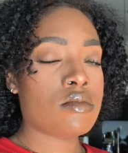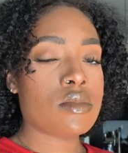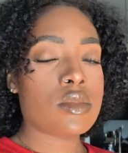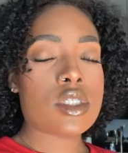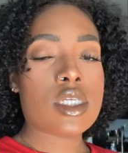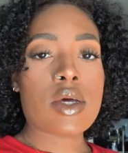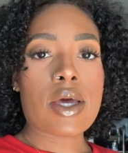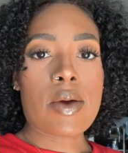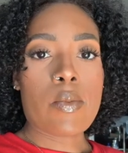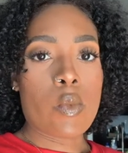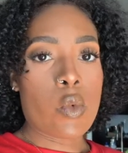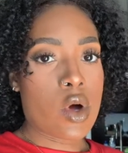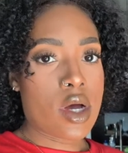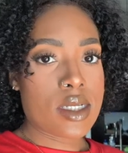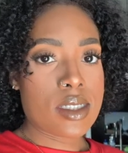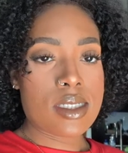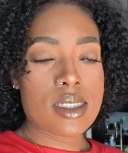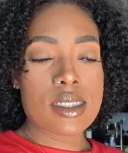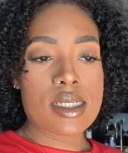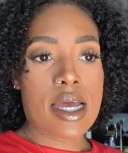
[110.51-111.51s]
to
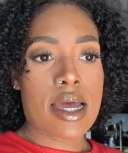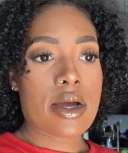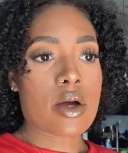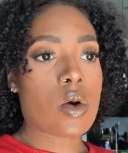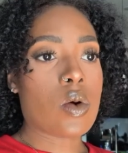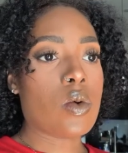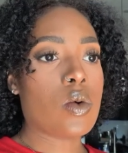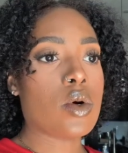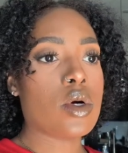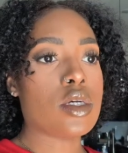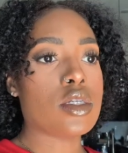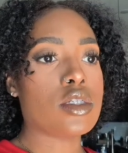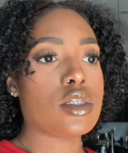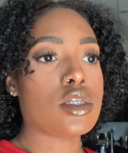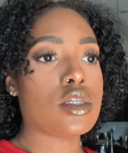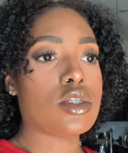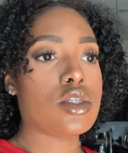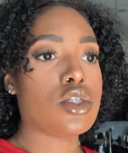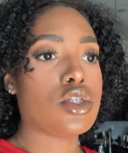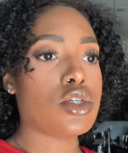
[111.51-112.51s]
one, snack on,
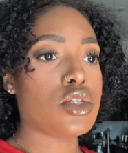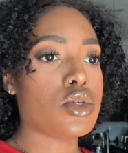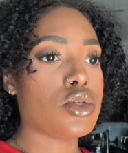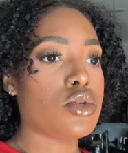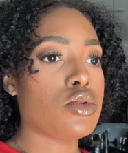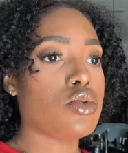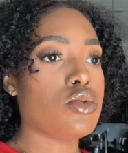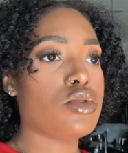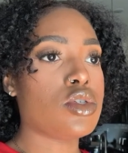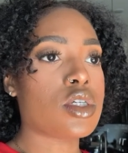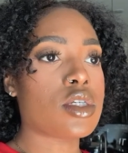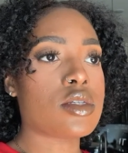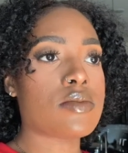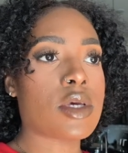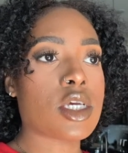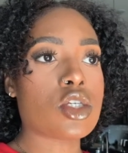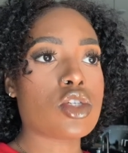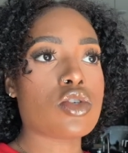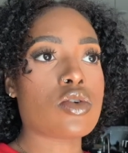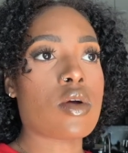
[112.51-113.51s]
to two, just
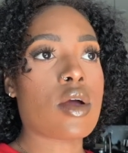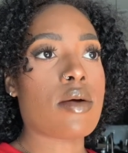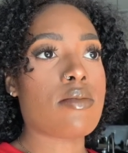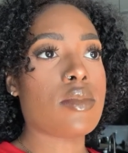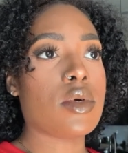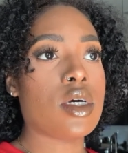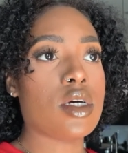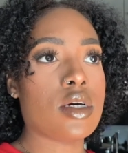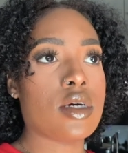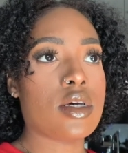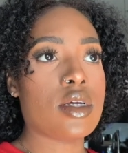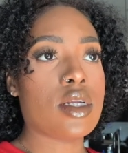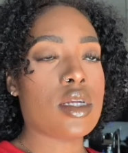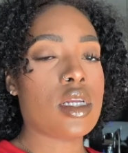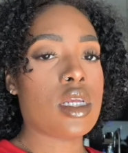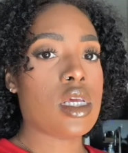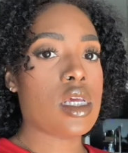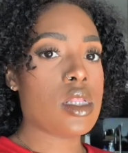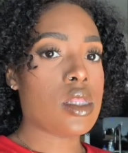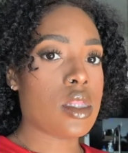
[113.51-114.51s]
make sure I'm good
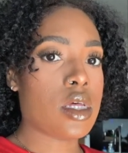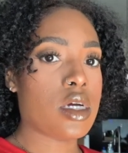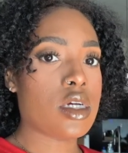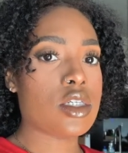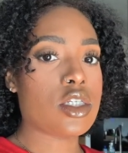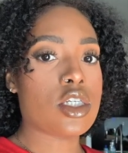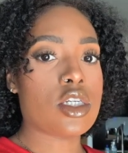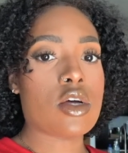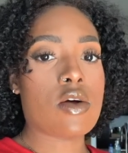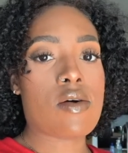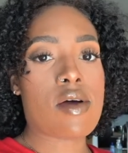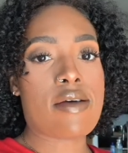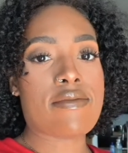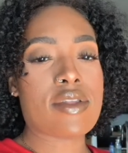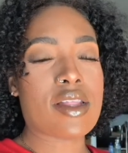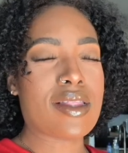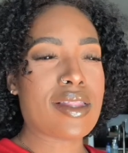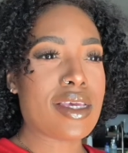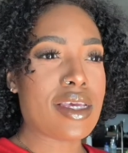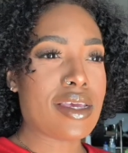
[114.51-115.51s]
and eat lunch and don't have
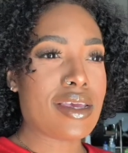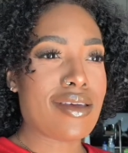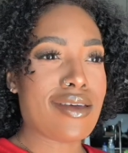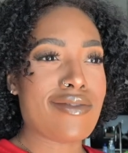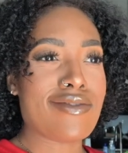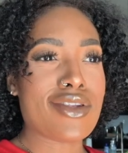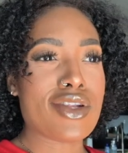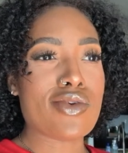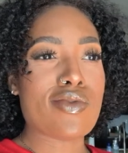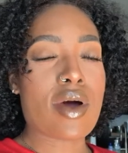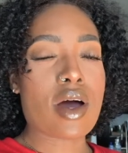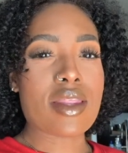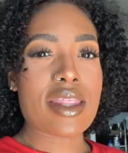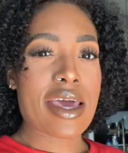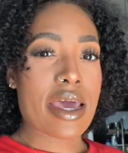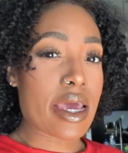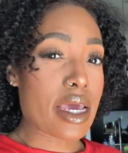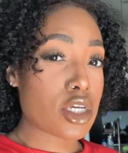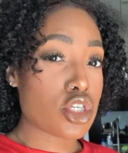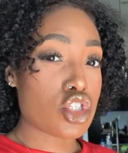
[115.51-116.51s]
to leave and do all
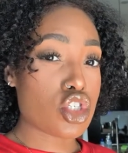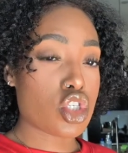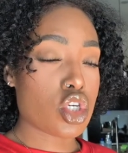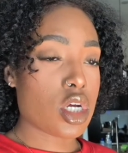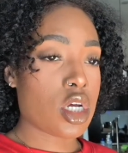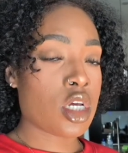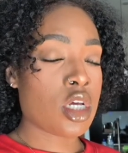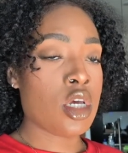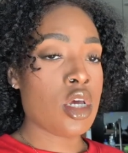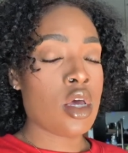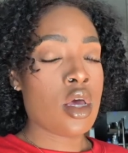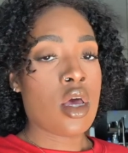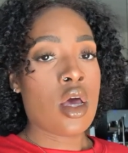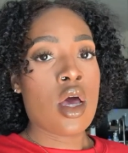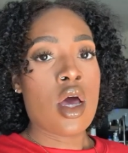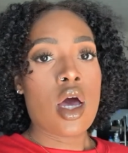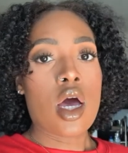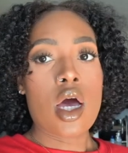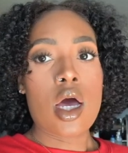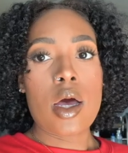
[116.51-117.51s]
that extra.
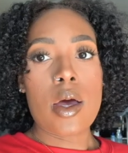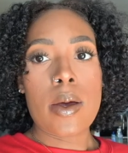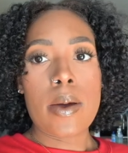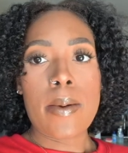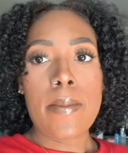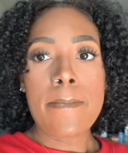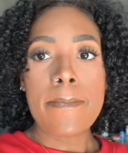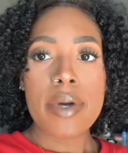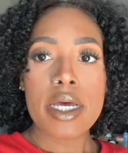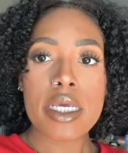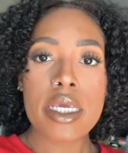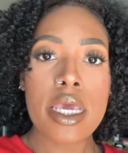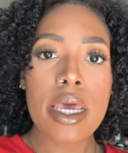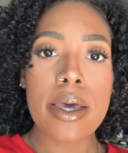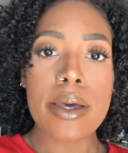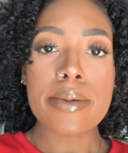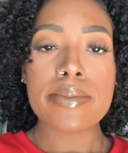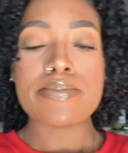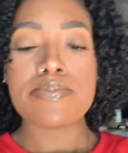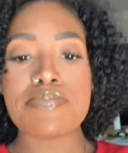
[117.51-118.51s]
Um, but
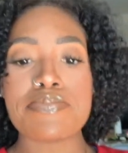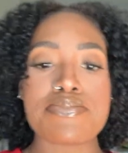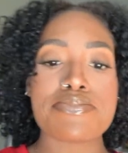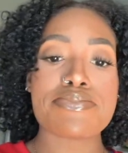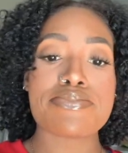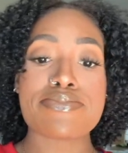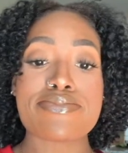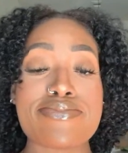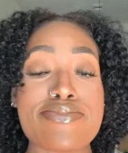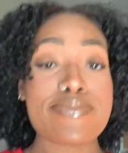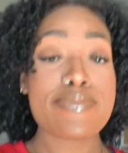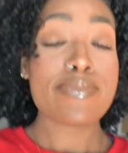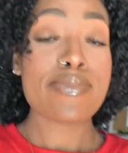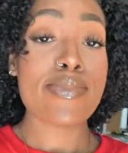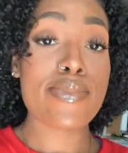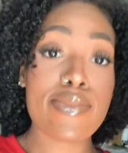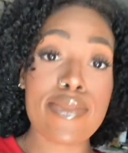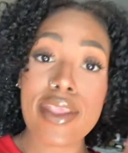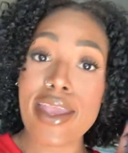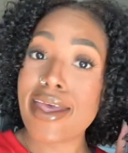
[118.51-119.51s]
yeah,
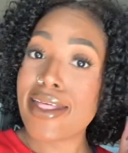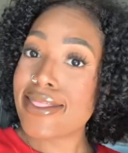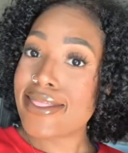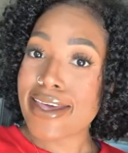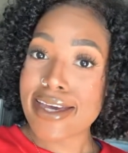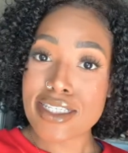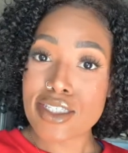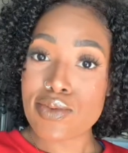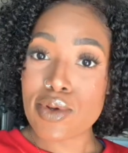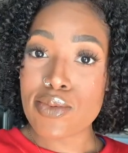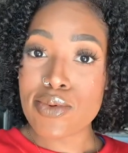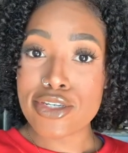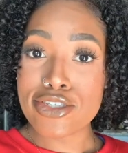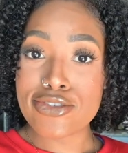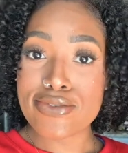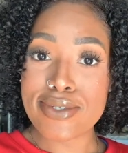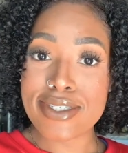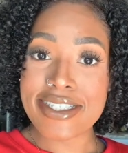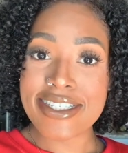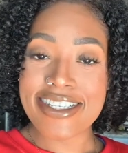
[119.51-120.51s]
that's what we're
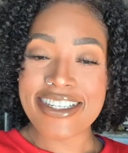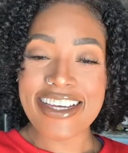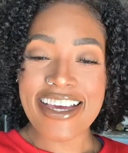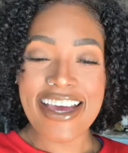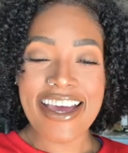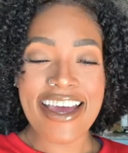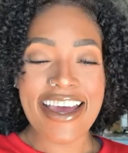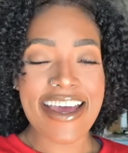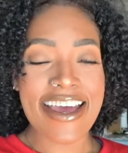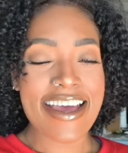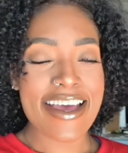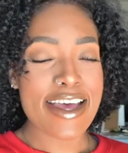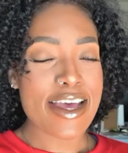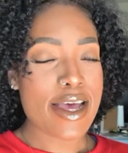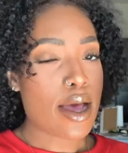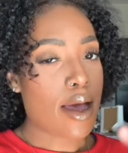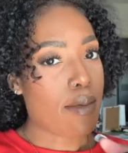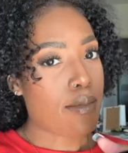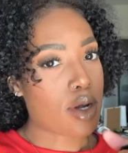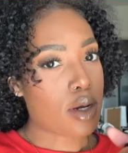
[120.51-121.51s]
doing today.
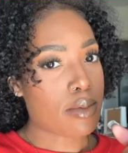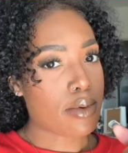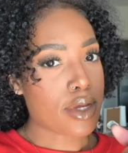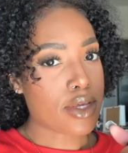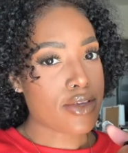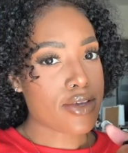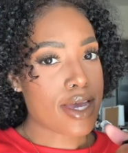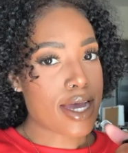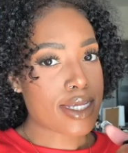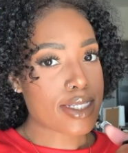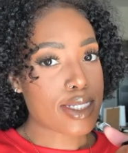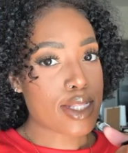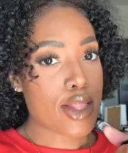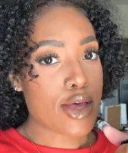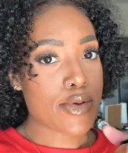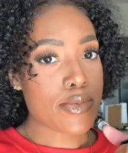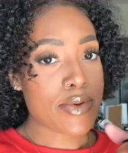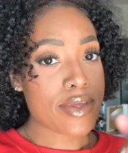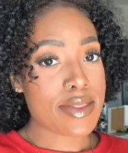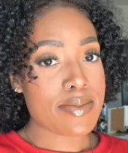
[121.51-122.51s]
I'm gonna bring you guys
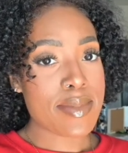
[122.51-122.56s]
along with